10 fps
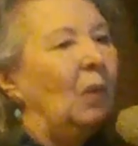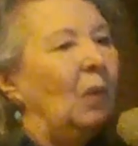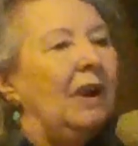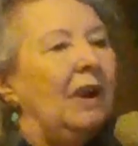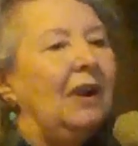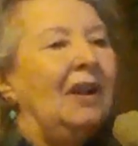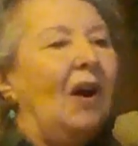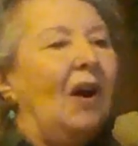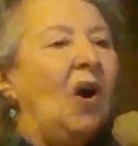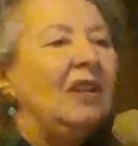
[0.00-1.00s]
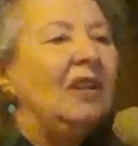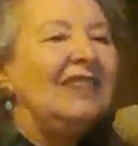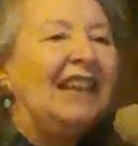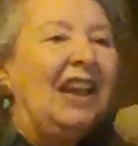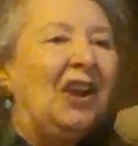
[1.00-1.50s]
where all is
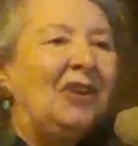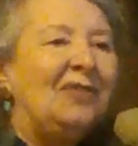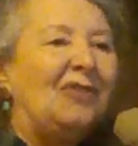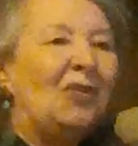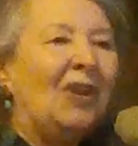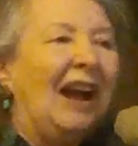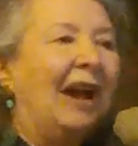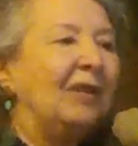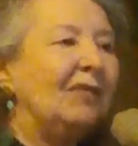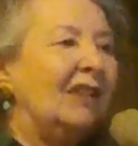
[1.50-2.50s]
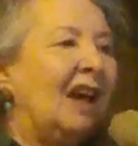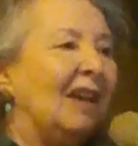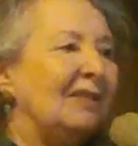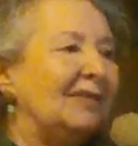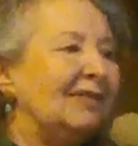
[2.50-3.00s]
cared for out of love,